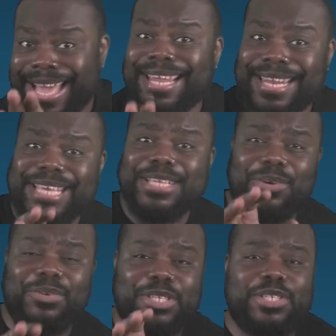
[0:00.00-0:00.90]
at least
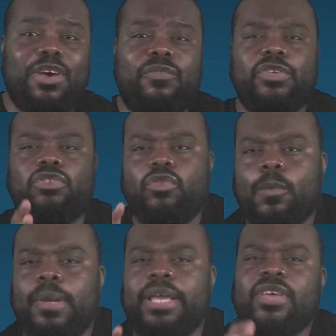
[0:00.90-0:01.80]
on the surface, the
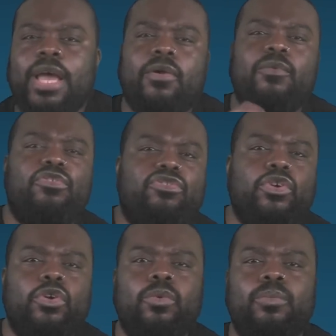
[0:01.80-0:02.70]
Triple H era
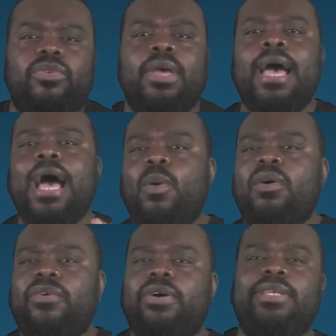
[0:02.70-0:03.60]
resumes However,